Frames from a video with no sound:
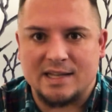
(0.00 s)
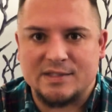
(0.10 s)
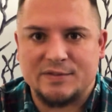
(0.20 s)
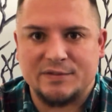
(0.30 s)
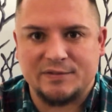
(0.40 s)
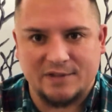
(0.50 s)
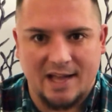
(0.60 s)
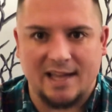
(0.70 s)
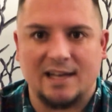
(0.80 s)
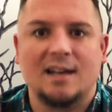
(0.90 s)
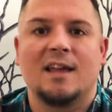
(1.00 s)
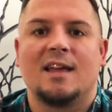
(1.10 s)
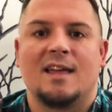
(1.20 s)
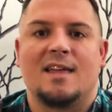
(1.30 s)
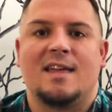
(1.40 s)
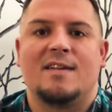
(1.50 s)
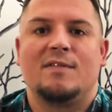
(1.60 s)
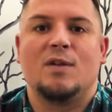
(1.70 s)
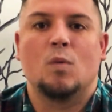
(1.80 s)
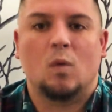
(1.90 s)
is fine
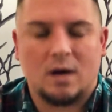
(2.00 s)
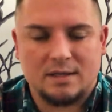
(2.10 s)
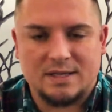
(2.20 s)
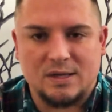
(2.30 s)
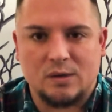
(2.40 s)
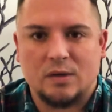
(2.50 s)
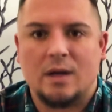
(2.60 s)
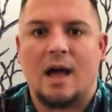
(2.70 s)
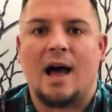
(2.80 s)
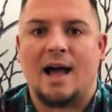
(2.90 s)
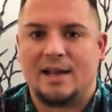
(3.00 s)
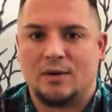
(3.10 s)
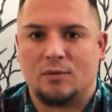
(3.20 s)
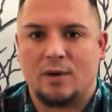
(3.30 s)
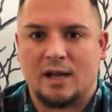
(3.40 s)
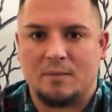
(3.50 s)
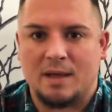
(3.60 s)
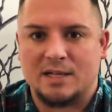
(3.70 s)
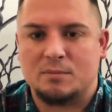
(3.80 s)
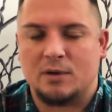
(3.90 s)
if you want to. I don't
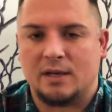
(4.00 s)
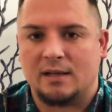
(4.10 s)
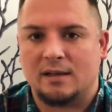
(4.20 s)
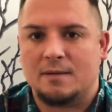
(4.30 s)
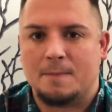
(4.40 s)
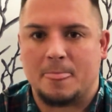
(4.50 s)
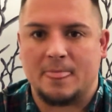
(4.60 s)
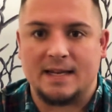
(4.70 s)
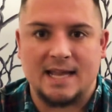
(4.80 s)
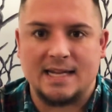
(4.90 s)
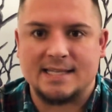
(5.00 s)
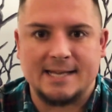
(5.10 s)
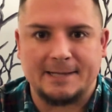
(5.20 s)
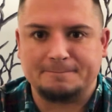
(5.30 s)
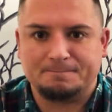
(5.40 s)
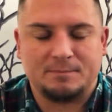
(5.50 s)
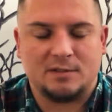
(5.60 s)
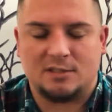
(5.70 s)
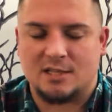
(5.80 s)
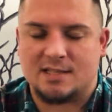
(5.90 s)
recommend putting the dates down.
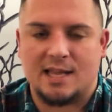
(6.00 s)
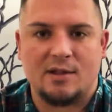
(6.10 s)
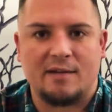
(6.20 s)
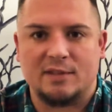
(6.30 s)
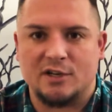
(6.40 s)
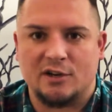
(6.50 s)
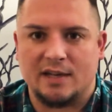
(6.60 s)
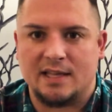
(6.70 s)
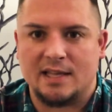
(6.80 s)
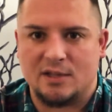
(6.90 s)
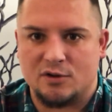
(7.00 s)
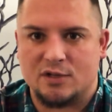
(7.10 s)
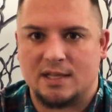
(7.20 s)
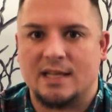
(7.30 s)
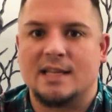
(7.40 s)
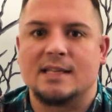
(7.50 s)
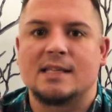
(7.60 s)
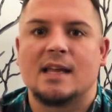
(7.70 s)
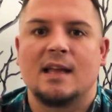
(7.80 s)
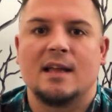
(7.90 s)
Just that you have the degree it usually is
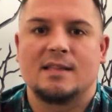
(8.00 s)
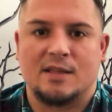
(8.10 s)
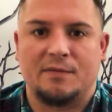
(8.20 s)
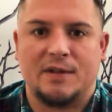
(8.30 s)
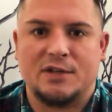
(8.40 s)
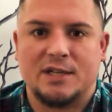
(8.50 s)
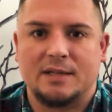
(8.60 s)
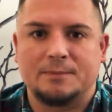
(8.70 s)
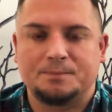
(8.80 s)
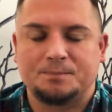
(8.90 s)
sufficient.